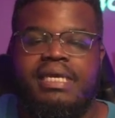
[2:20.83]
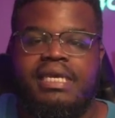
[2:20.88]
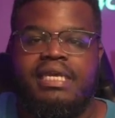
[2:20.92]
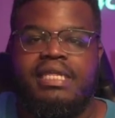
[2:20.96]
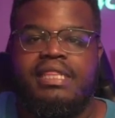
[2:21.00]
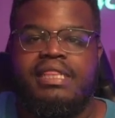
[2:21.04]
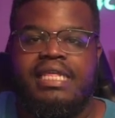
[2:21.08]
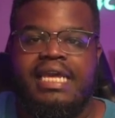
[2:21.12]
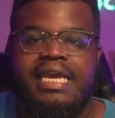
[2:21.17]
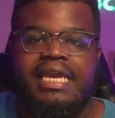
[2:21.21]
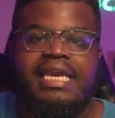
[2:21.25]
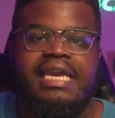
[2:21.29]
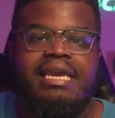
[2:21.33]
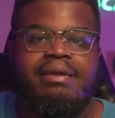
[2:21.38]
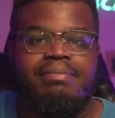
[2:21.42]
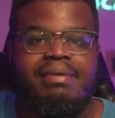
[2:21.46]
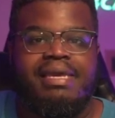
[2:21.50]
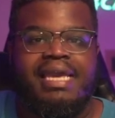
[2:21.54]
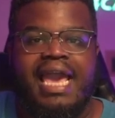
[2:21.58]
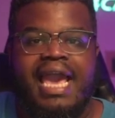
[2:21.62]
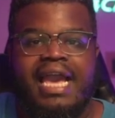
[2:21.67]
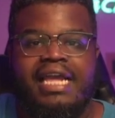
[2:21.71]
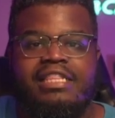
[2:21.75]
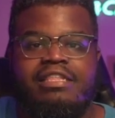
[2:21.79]
that can be
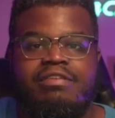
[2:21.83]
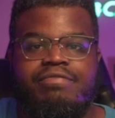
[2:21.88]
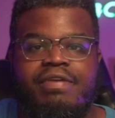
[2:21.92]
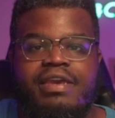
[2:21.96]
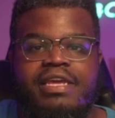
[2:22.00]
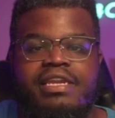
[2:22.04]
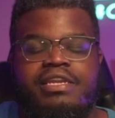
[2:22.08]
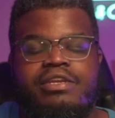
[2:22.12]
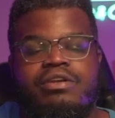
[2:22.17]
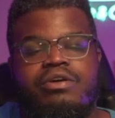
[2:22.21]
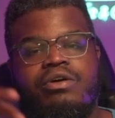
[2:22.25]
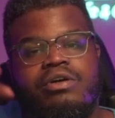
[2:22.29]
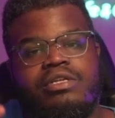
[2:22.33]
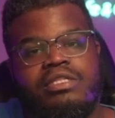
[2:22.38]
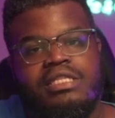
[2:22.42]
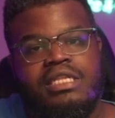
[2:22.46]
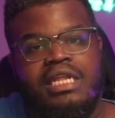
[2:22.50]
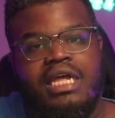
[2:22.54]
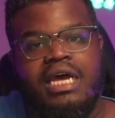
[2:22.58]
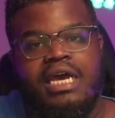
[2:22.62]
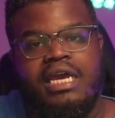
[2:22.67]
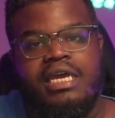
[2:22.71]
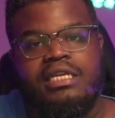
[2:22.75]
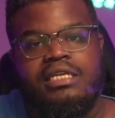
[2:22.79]
activated
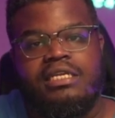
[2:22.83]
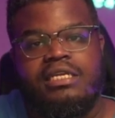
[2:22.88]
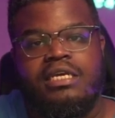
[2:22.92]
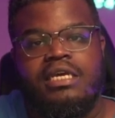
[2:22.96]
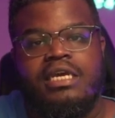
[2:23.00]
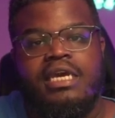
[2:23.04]
online,